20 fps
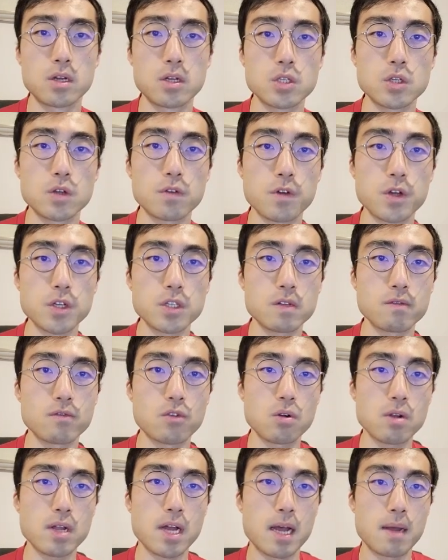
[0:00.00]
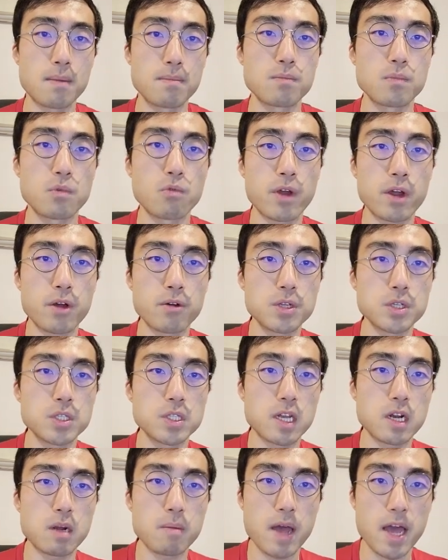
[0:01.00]
So first of all, we're going to
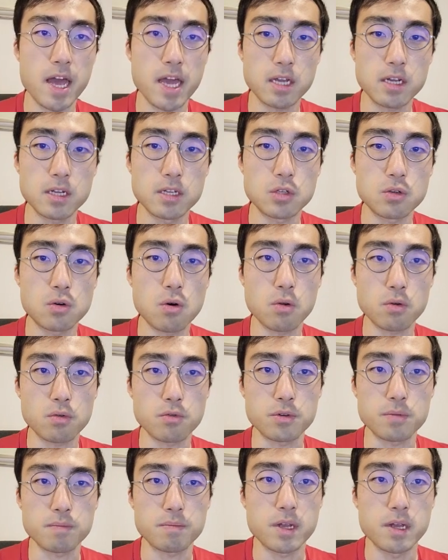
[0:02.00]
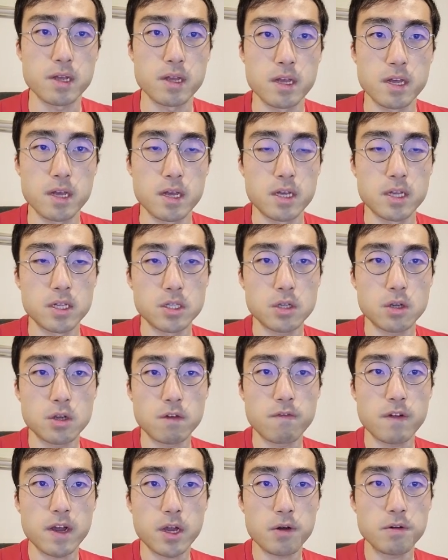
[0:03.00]
set up a control group. So
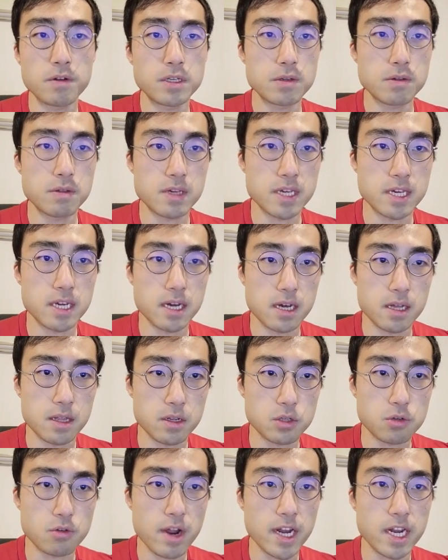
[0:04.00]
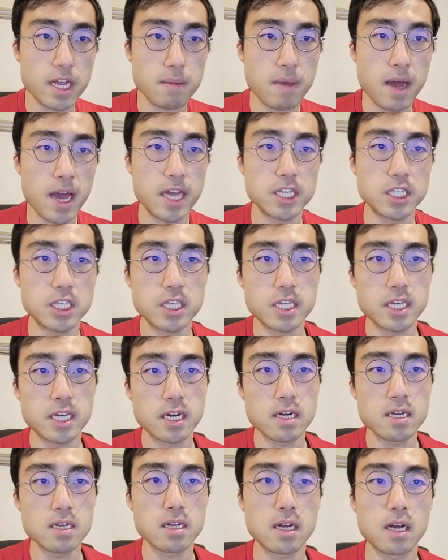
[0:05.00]
if I go into the training page
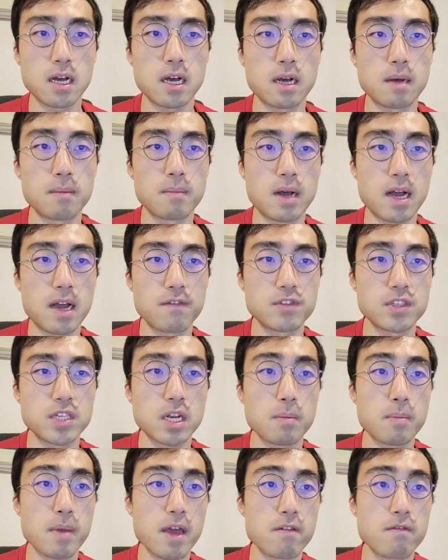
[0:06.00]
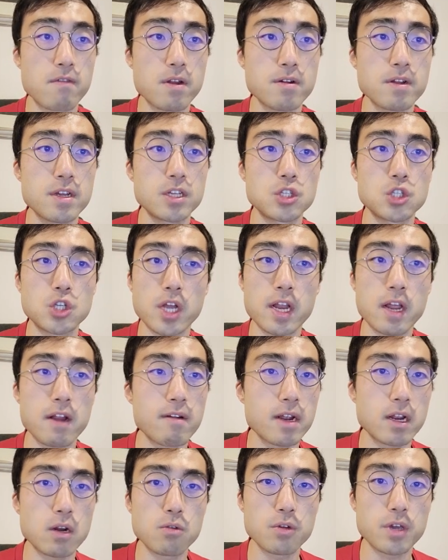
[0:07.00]
here, I've set up a very
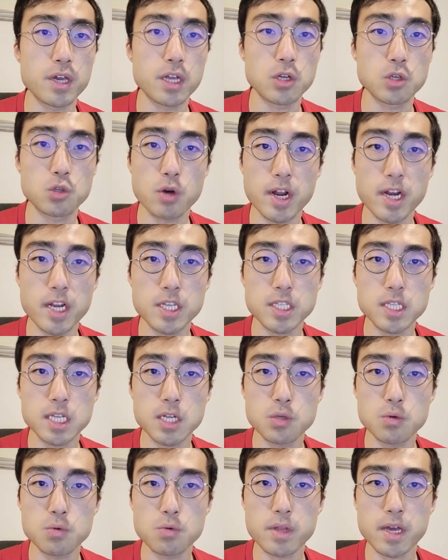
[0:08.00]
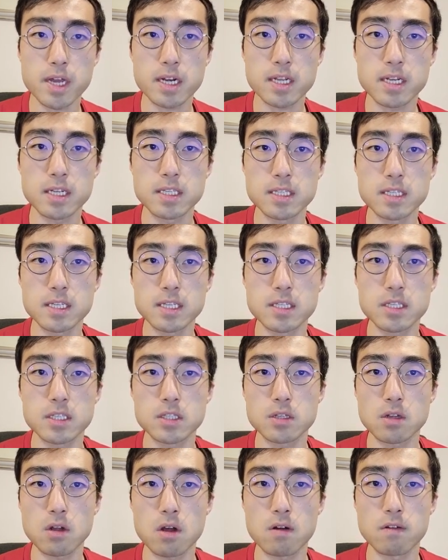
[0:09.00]
generic looking training schedule that
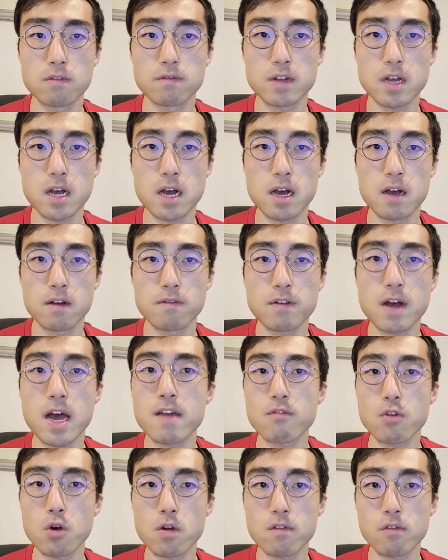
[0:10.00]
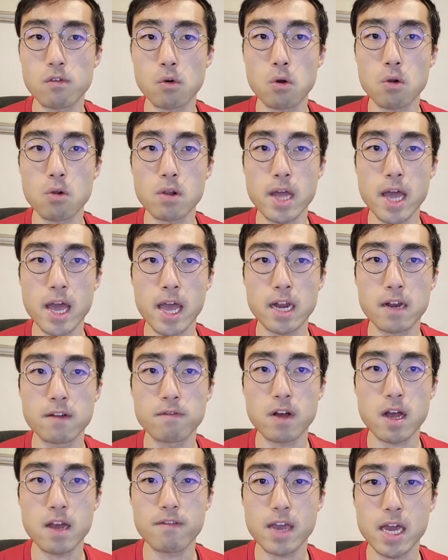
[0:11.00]
consists of 5 overall and
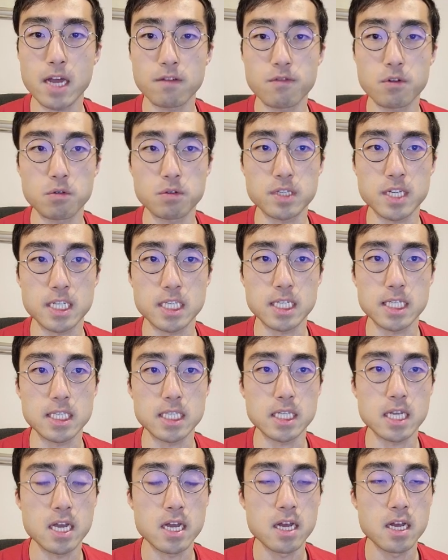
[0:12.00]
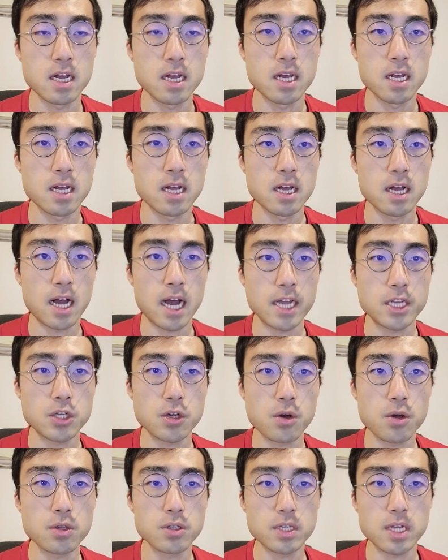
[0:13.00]
5 outfield sessions. I
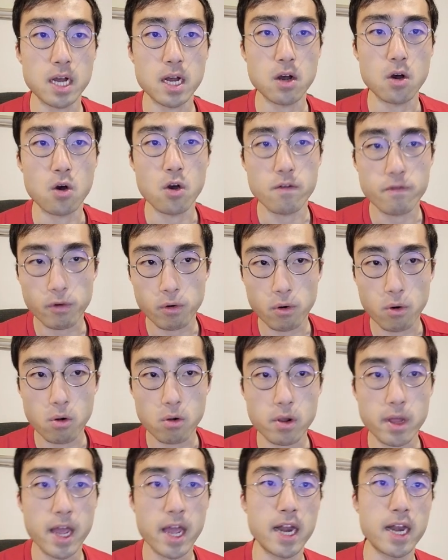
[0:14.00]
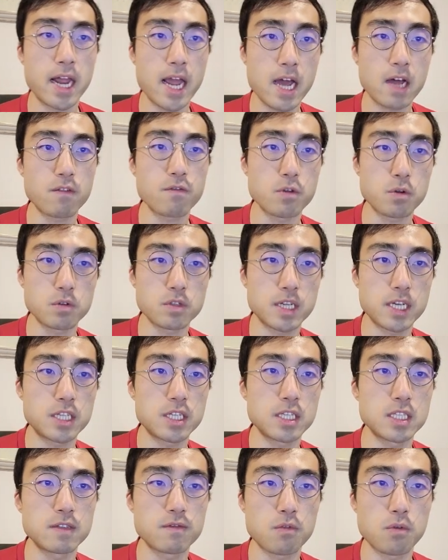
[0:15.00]
chose overall and outfield
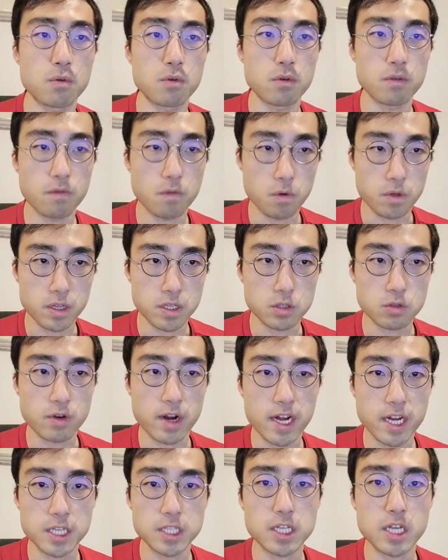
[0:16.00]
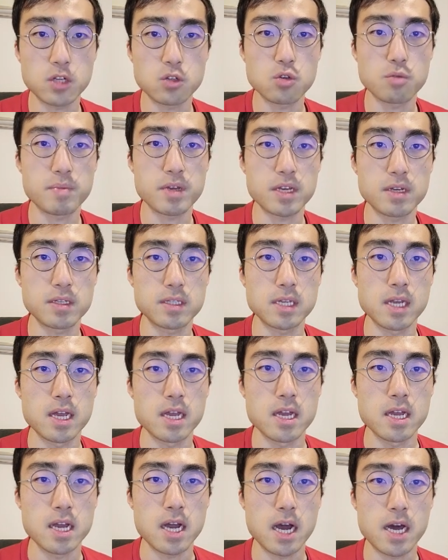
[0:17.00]
sessions for this training schedule because
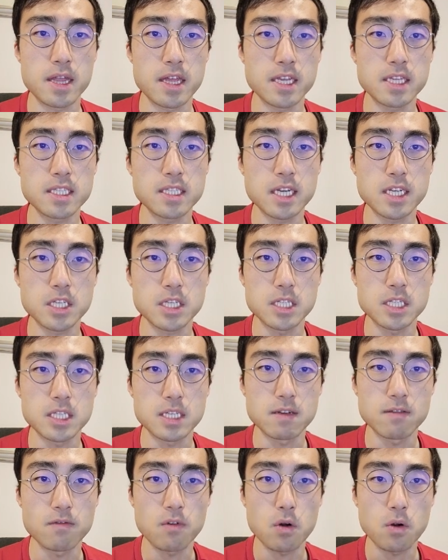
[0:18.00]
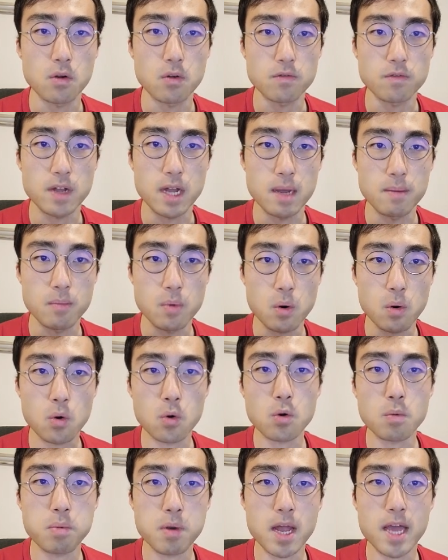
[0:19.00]
these sessions involve
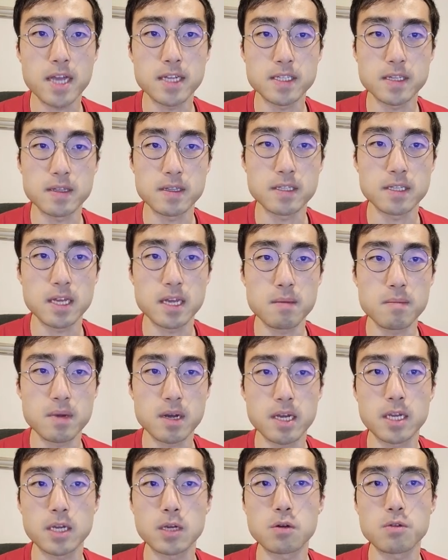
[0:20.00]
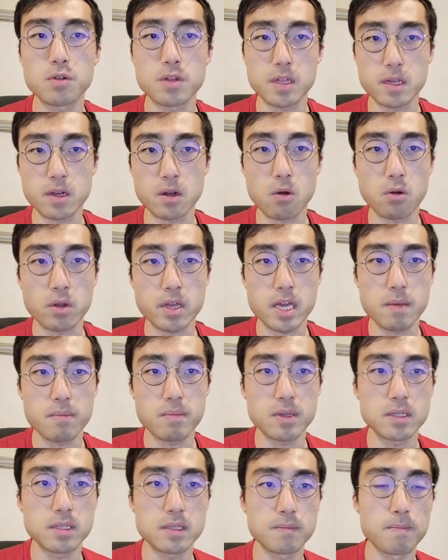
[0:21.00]
all players in the team, including the
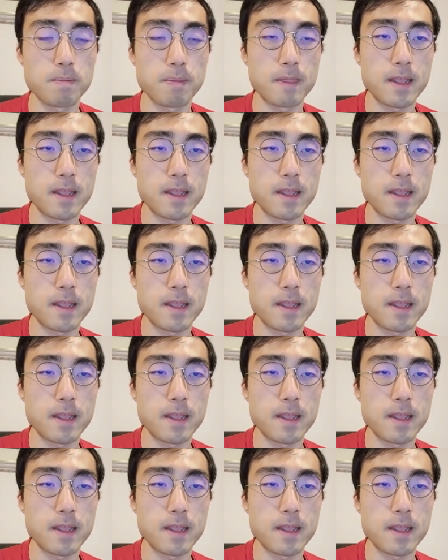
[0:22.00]
goalkeepers.